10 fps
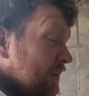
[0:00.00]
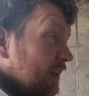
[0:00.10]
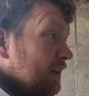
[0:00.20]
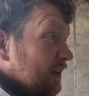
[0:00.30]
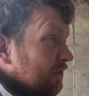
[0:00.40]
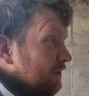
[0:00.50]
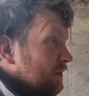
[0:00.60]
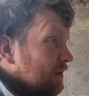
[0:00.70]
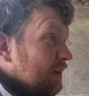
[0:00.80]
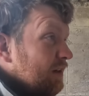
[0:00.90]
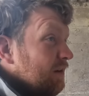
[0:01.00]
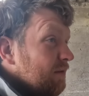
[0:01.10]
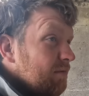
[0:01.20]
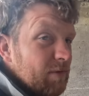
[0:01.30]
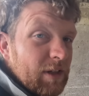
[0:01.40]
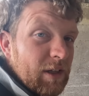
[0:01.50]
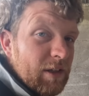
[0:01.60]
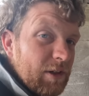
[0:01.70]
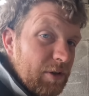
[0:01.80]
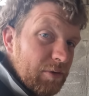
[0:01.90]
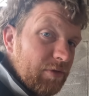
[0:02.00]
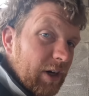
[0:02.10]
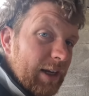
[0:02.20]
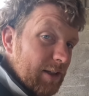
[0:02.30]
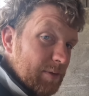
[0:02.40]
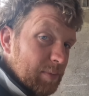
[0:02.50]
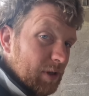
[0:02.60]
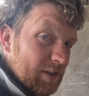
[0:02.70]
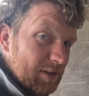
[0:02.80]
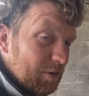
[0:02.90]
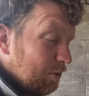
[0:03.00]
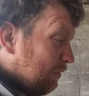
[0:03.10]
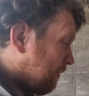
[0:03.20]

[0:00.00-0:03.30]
to see the difference in the two varieties because it's going